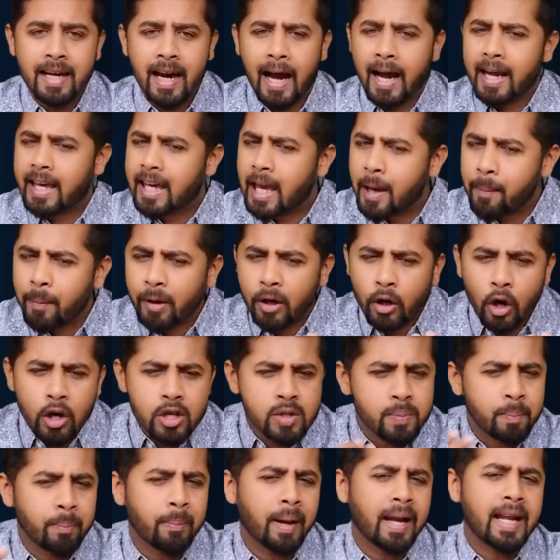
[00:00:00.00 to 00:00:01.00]
I came
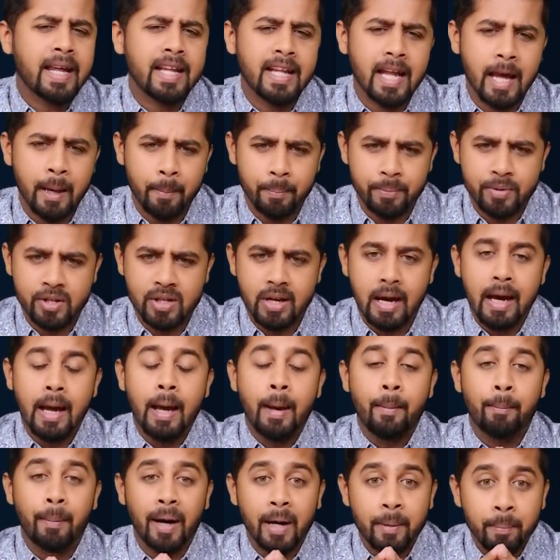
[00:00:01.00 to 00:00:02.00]
across many names,
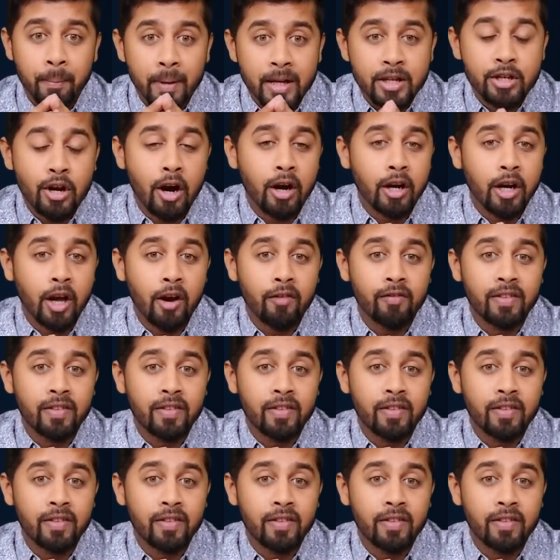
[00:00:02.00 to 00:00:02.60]
but majority